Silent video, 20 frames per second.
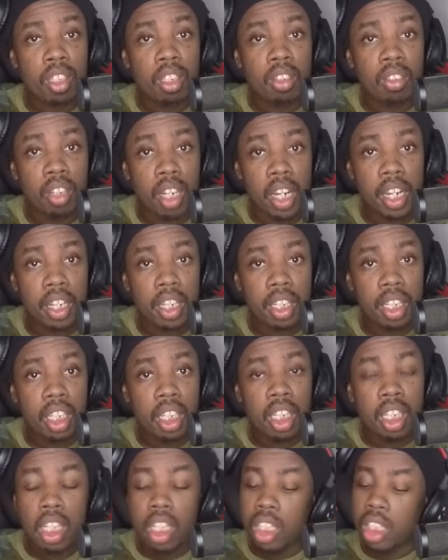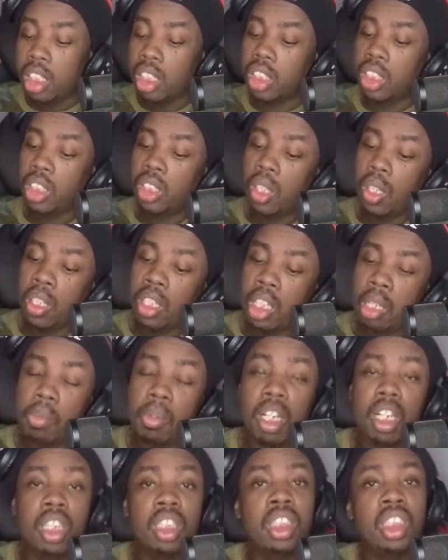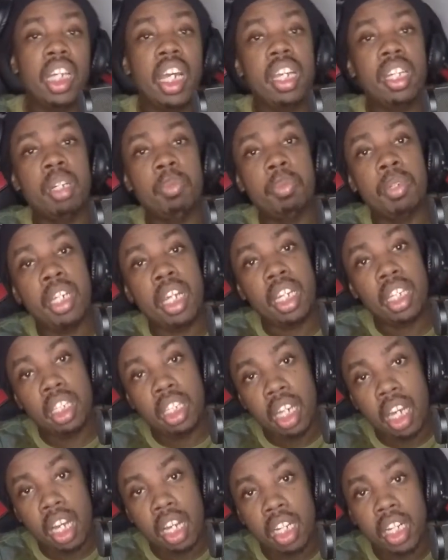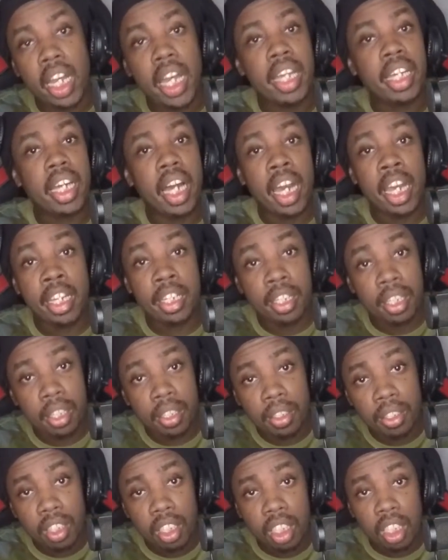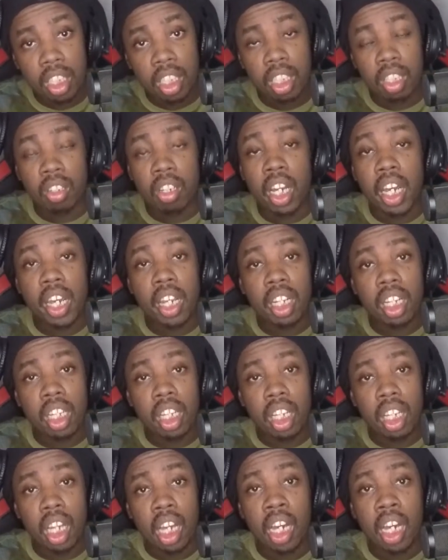right? The son them are going to join up in a gang like I did, right?